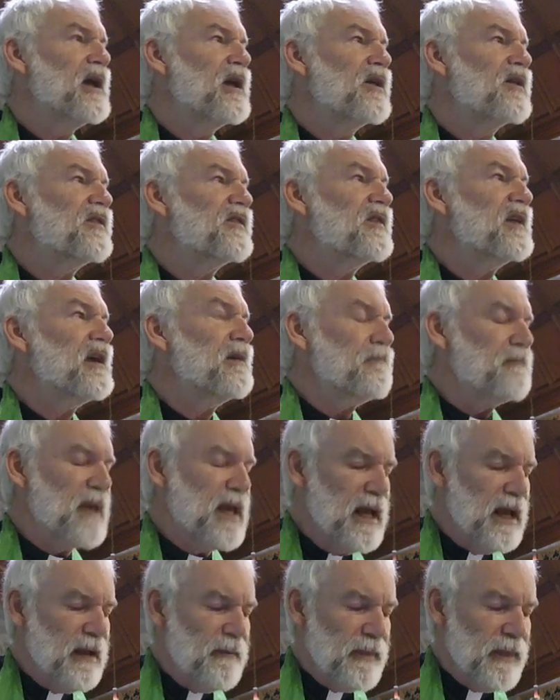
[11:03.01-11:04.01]
You see,
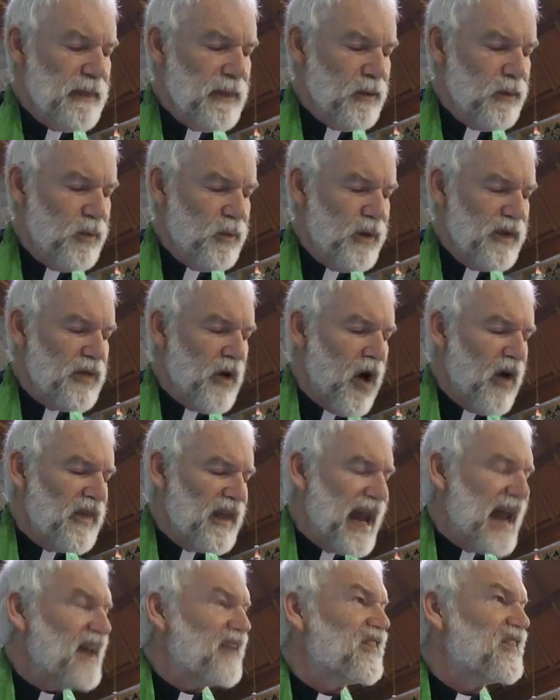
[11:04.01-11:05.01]
with all
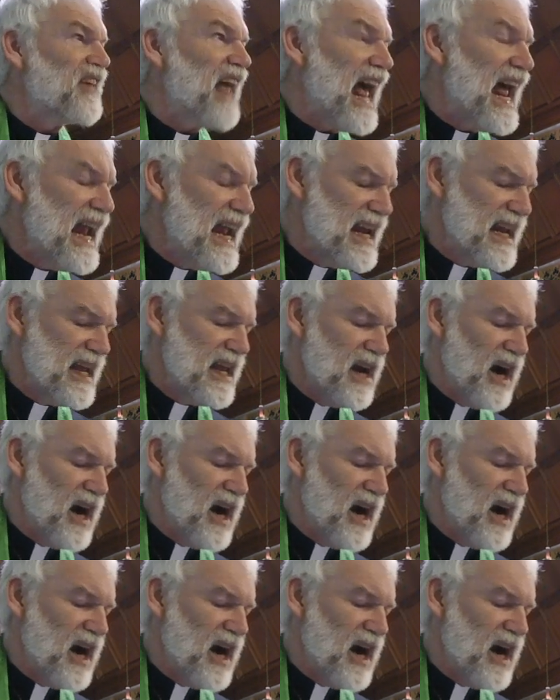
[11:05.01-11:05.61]
the anxiety